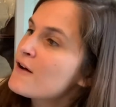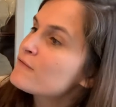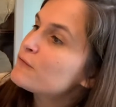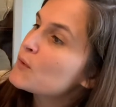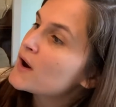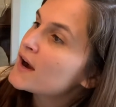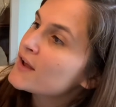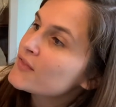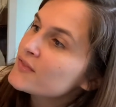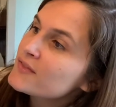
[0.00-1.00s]

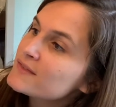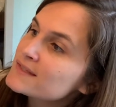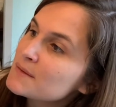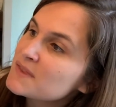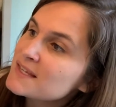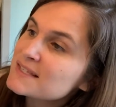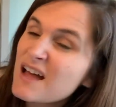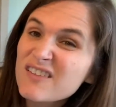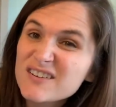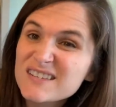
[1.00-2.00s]
For some of these
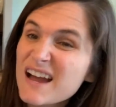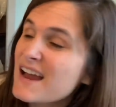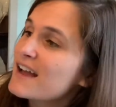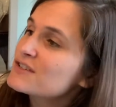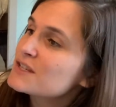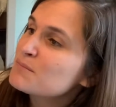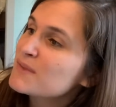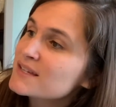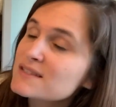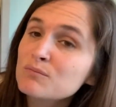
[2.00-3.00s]
colors, I actually
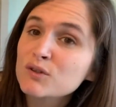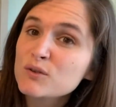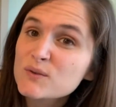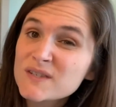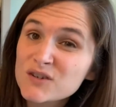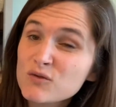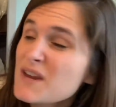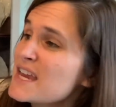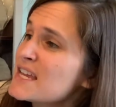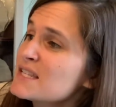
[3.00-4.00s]
mixed blues and
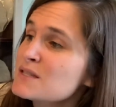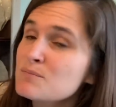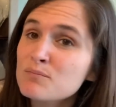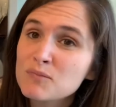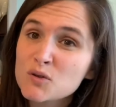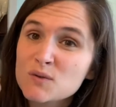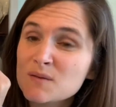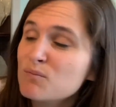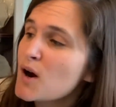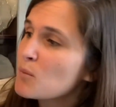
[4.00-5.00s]
greens, blues and
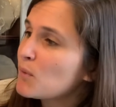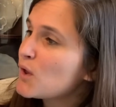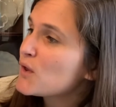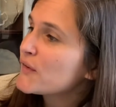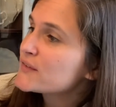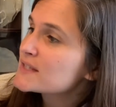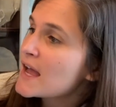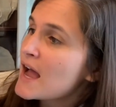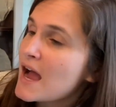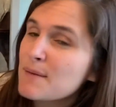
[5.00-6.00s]
purples.
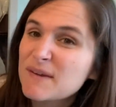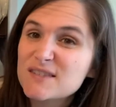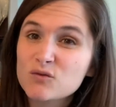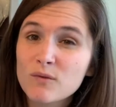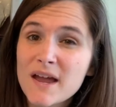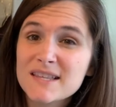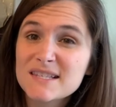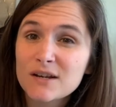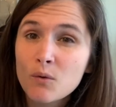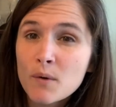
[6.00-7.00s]
I mixed reds
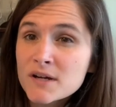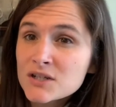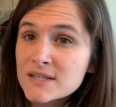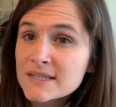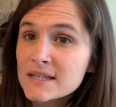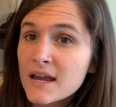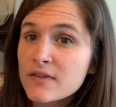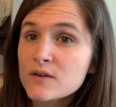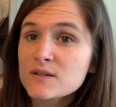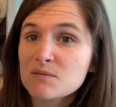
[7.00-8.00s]
and oranges
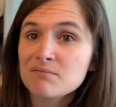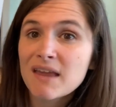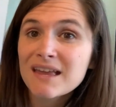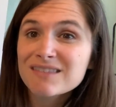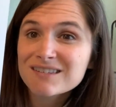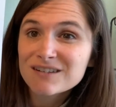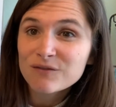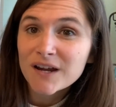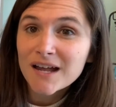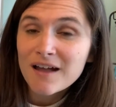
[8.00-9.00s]
together to make the
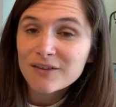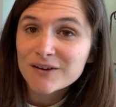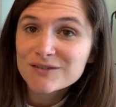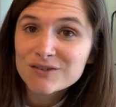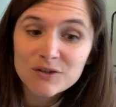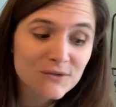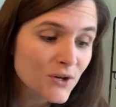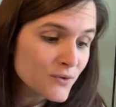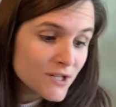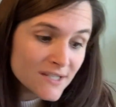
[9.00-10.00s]
different colors. So you
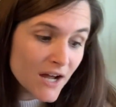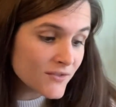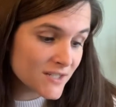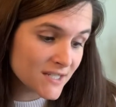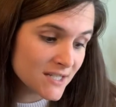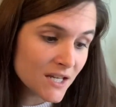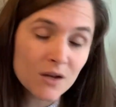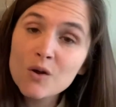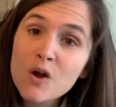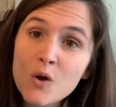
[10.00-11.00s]
don't just have to stick
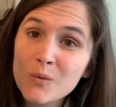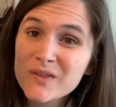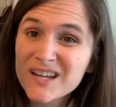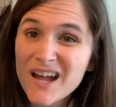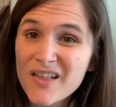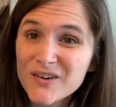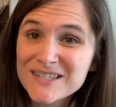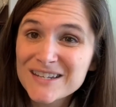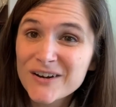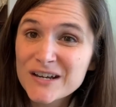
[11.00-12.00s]
with the colors
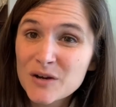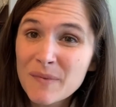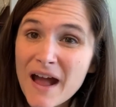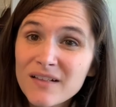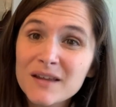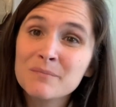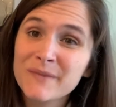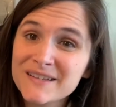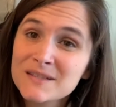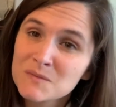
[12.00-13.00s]
that are in your palette.
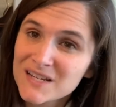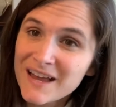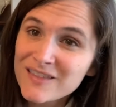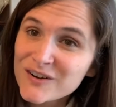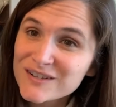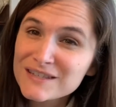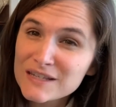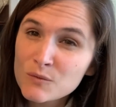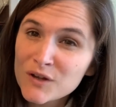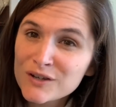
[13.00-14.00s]
Mix them together and see
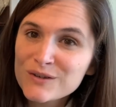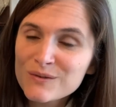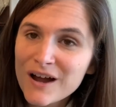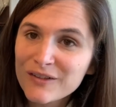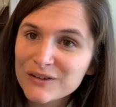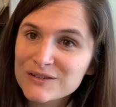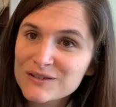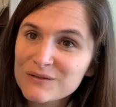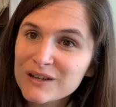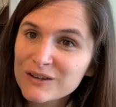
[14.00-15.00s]
what new colors
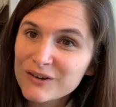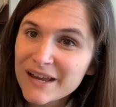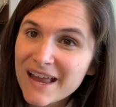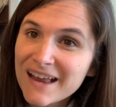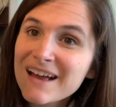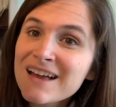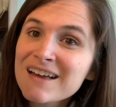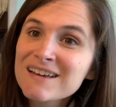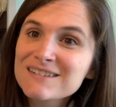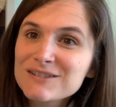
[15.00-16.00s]
you can create
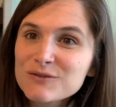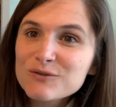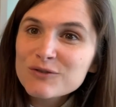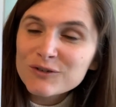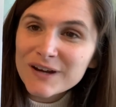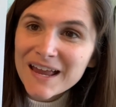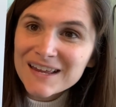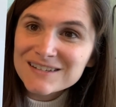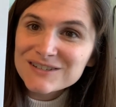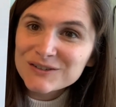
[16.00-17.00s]
to
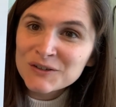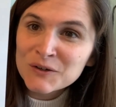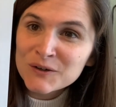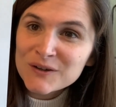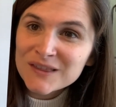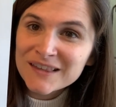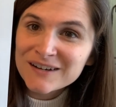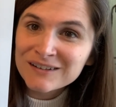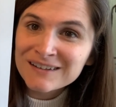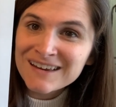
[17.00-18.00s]
create your
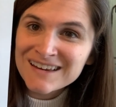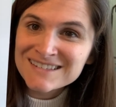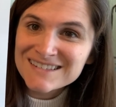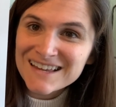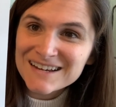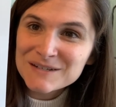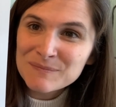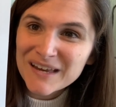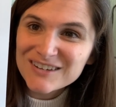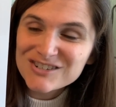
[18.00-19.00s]
little insect
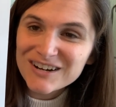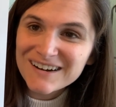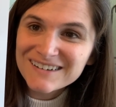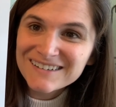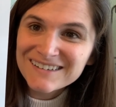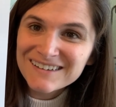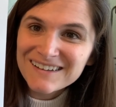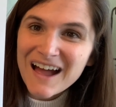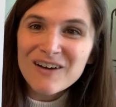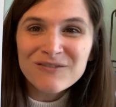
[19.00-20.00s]
picture.
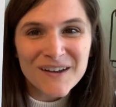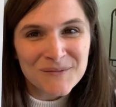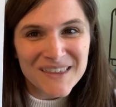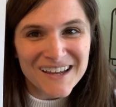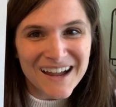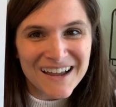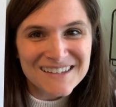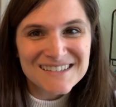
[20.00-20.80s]
Have fun with it, guys.